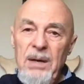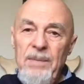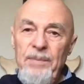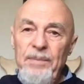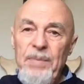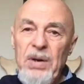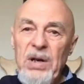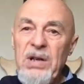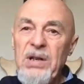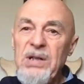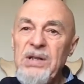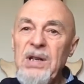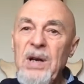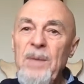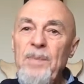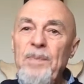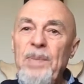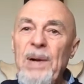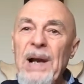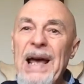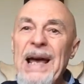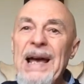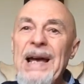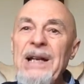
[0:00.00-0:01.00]
because I
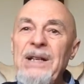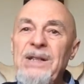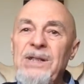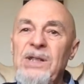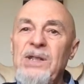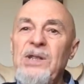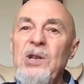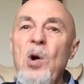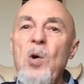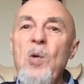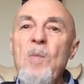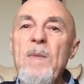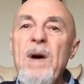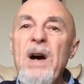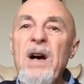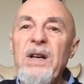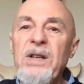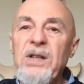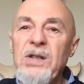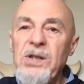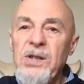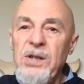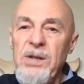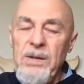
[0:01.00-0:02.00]
played so
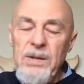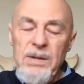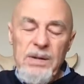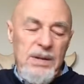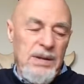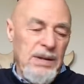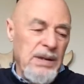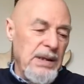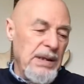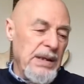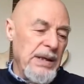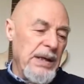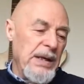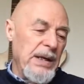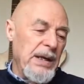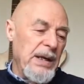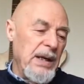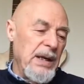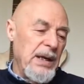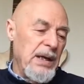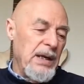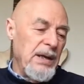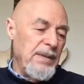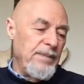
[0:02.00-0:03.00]
much.
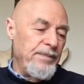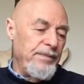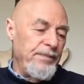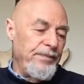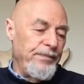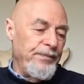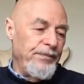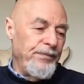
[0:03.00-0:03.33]
The